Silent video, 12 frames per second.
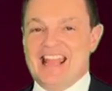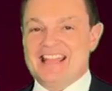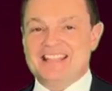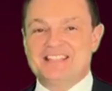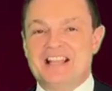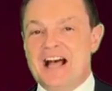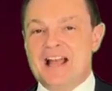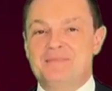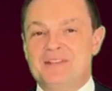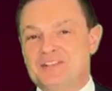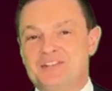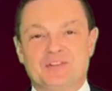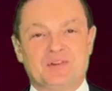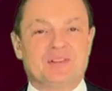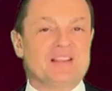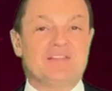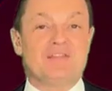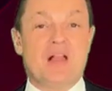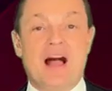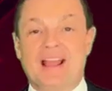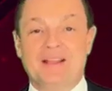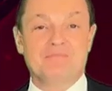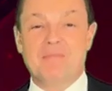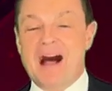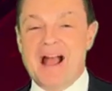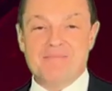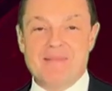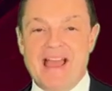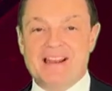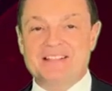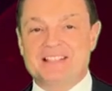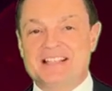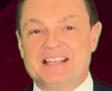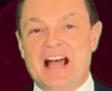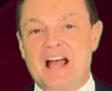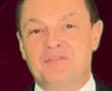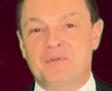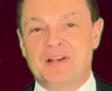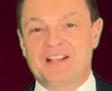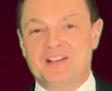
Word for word: And time is certainly flying by, Madison. Hi, everyone.